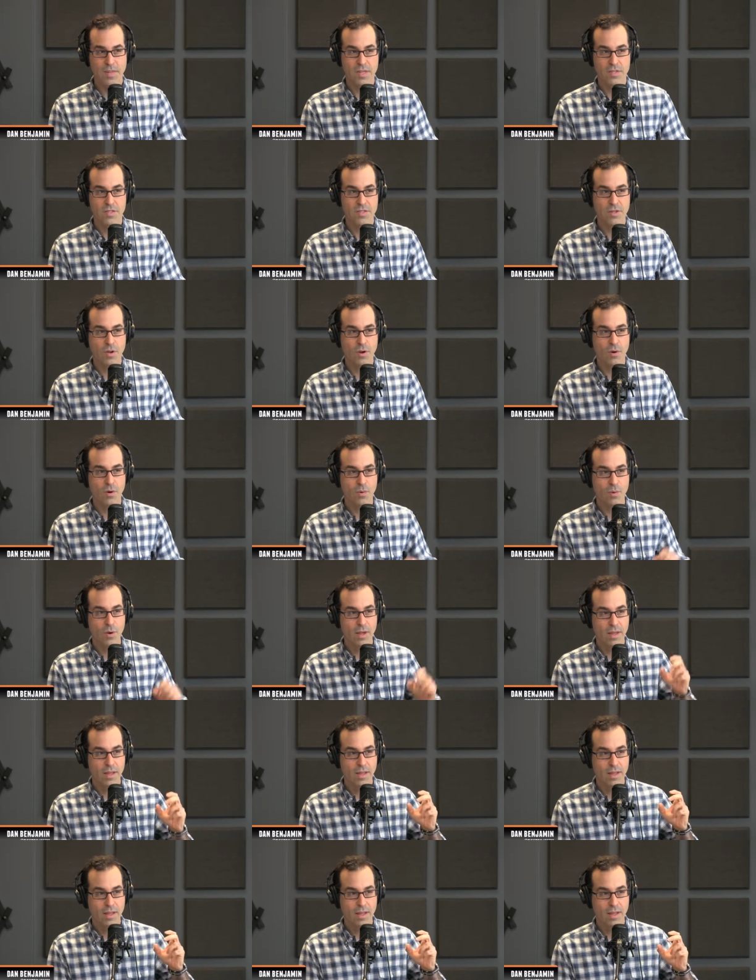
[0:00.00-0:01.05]
So
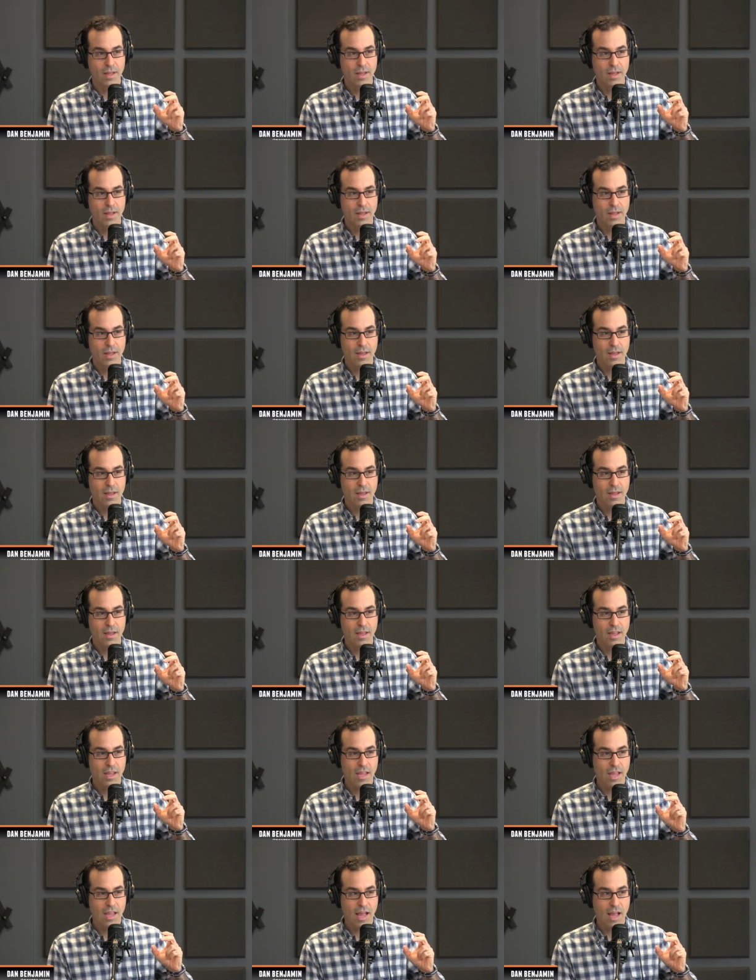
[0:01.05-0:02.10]

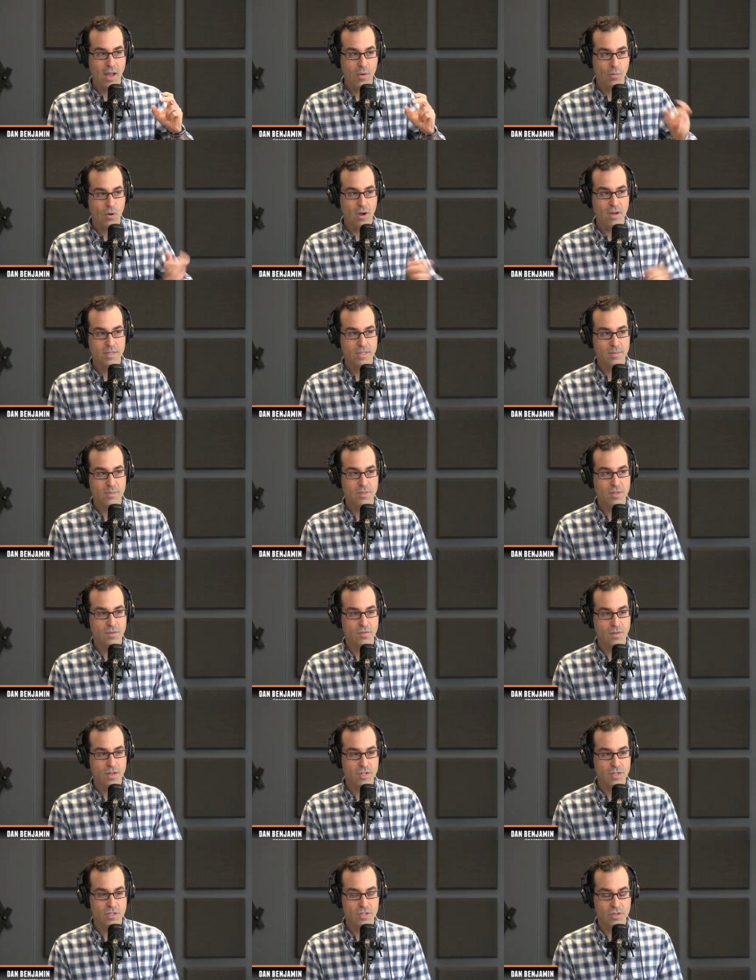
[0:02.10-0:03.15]
I walked up to the
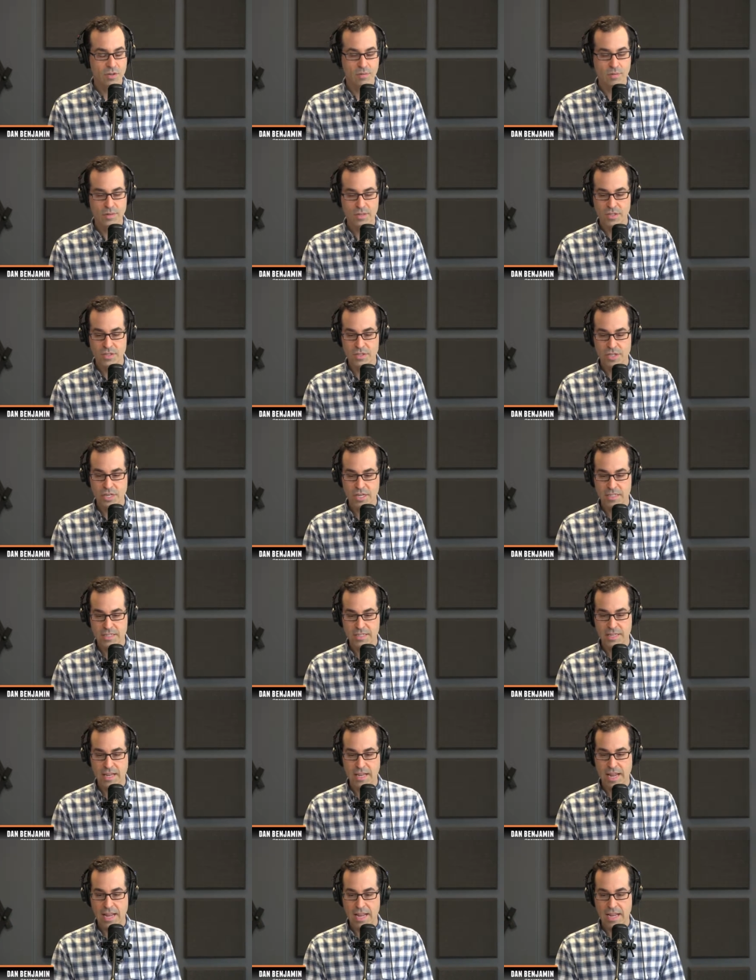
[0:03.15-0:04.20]
register with the jeans
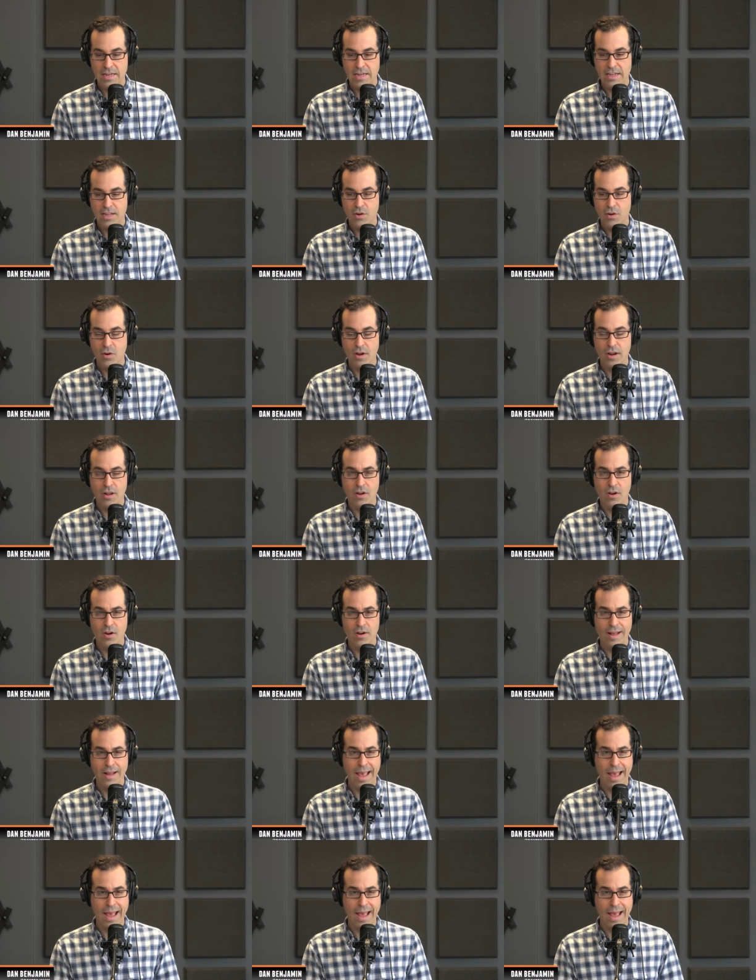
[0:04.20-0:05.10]
in hand, credit card